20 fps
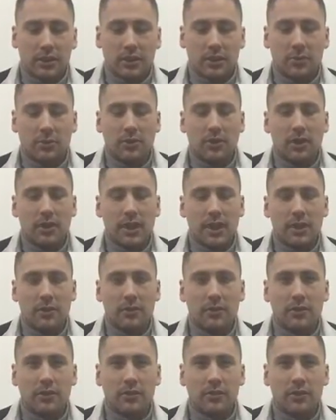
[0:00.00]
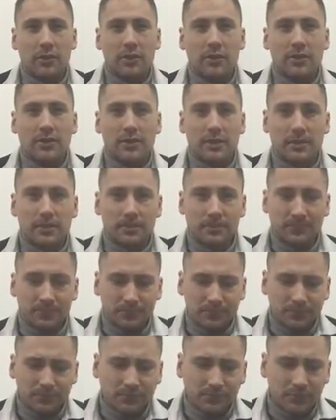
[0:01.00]
and communicating with a computer,
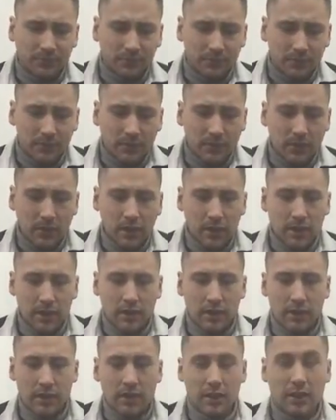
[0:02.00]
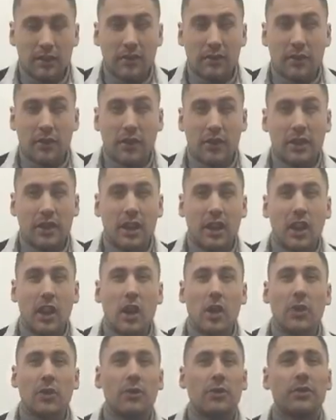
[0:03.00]
you're going to live a very
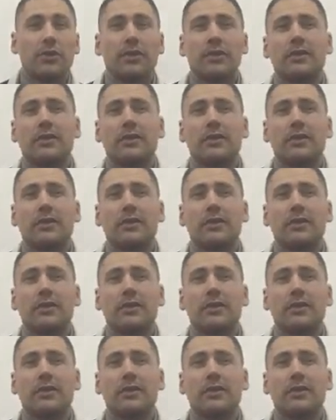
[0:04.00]
low